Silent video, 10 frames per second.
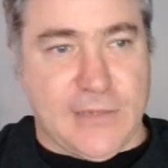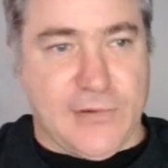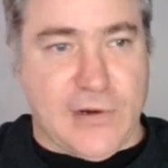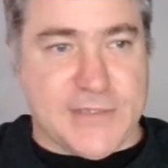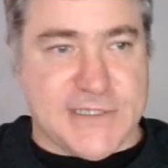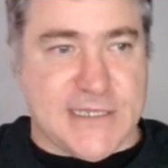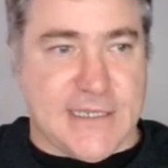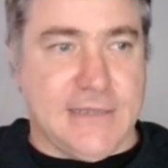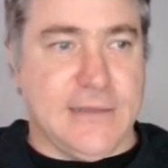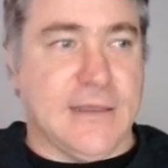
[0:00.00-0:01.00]

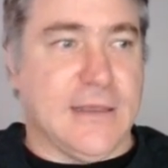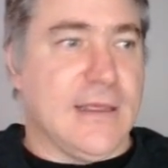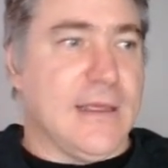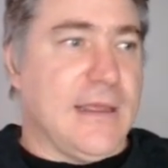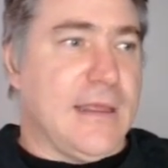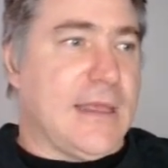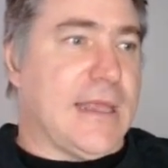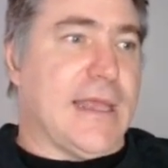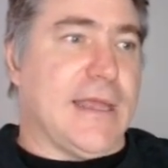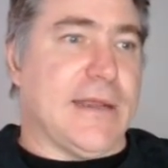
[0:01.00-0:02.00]
promising.
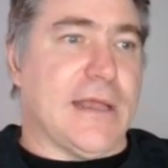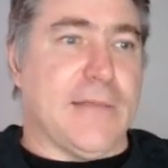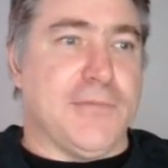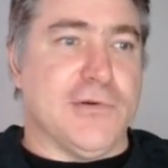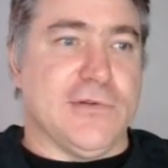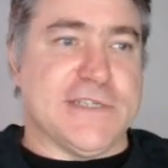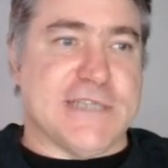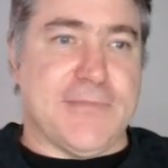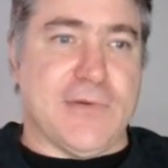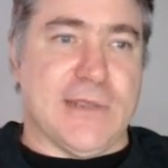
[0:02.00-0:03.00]
And I'll put all this
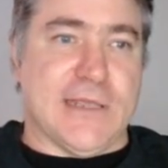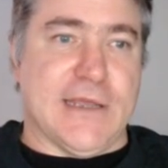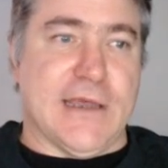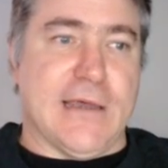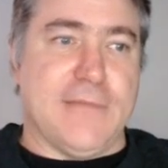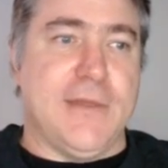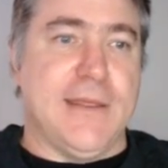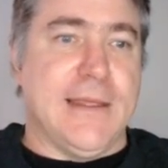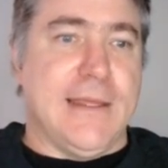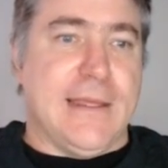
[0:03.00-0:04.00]
up on GitHub,
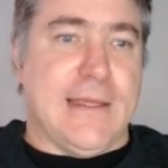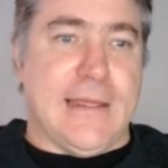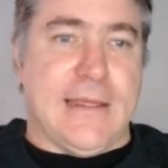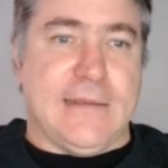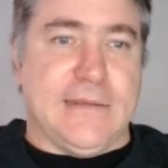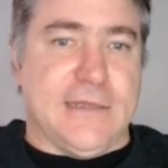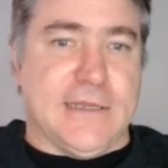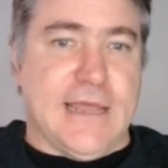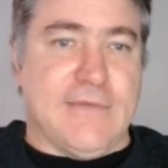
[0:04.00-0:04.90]
and you can have